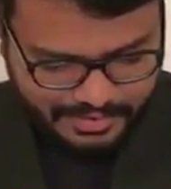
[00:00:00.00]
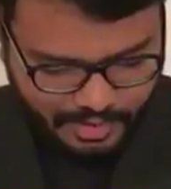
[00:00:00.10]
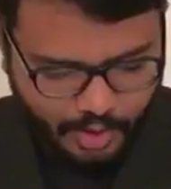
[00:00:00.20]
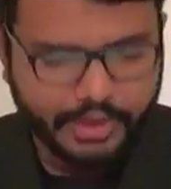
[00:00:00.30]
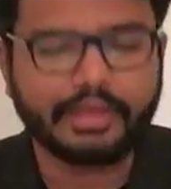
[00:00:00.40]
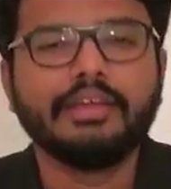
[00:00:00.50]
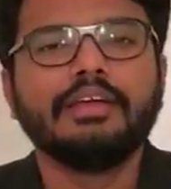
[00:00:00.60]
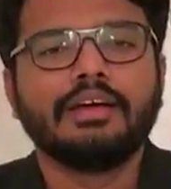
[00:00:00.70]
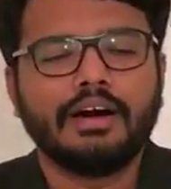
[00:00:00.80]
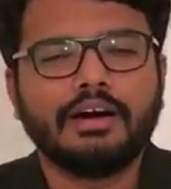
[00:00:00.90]
Okay,
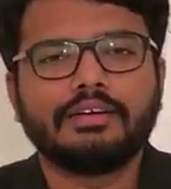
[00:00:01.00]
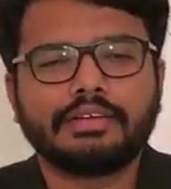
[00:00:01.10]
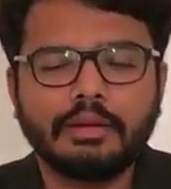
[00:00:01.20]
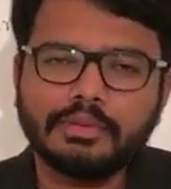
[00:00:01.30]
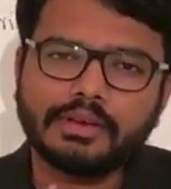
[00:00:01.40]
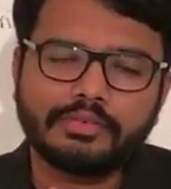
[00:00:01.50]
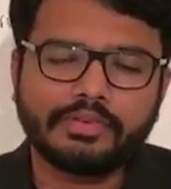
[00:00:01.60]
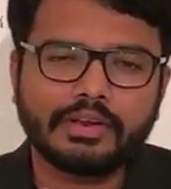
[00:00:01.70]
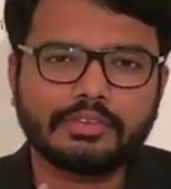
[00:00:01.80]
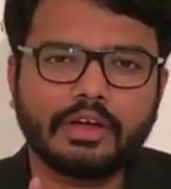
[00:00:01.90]
tell me the
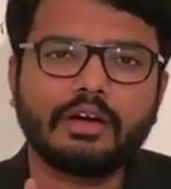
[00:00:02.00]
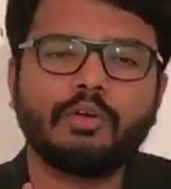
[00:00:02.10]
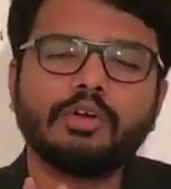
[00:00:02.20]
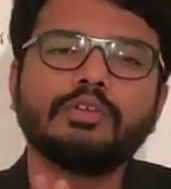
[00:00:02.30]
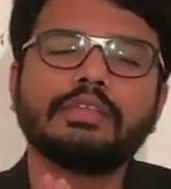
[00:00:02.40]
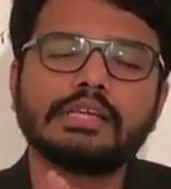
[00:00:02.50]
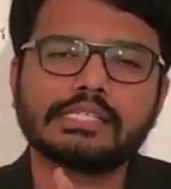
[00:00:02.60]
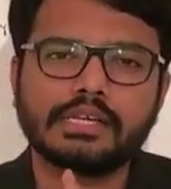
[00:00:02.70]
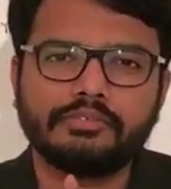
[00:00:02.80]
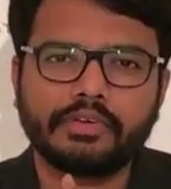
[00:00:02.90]
difference. What do you think is
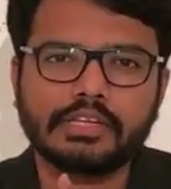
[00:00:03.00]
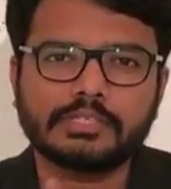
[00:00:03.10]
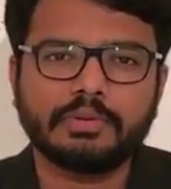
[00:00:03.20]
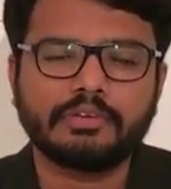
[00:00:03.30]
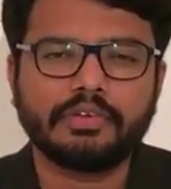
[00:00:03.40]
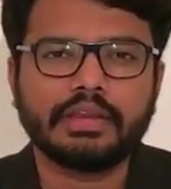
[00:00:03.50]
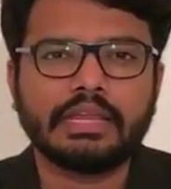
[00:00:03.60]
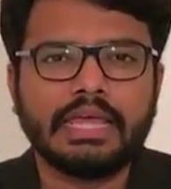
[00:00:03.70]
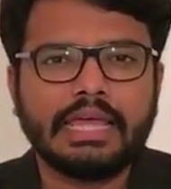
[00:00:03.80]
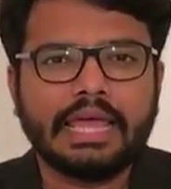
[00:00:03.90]
the difference between
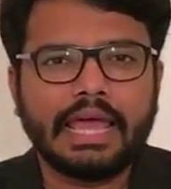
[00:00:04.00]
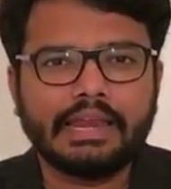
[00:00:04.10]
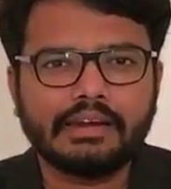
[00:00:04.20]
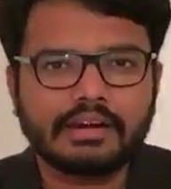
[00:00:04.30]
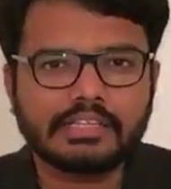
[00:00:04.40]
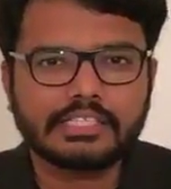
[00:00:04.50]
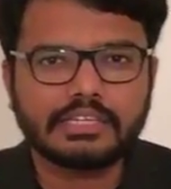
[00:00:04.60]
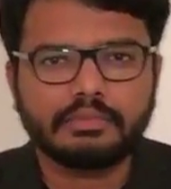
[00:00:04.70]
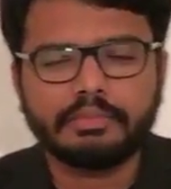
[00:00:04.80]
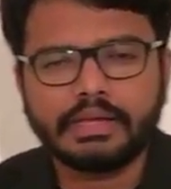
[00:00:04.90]

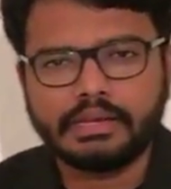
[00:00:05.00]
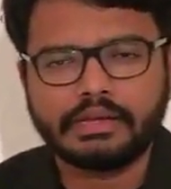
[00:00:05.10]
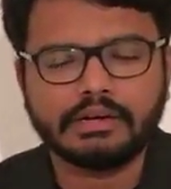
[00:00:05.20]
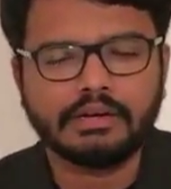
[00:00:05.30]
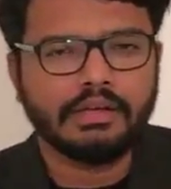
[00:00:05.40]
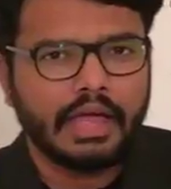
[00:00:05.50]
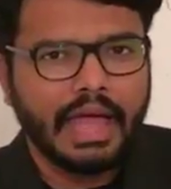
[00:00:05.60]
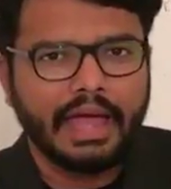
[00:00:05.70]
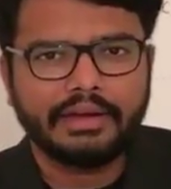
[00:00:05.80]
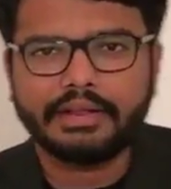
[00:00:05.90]
enriched media and